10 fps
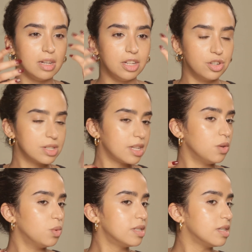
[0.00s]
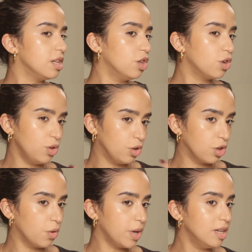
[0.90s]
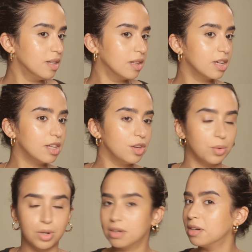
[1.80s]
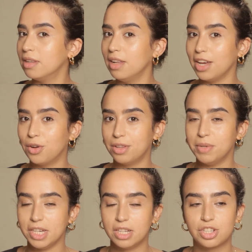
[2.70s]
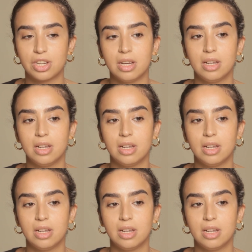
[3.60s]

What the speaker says: and your skin will still look glowy like you were laying on the beach.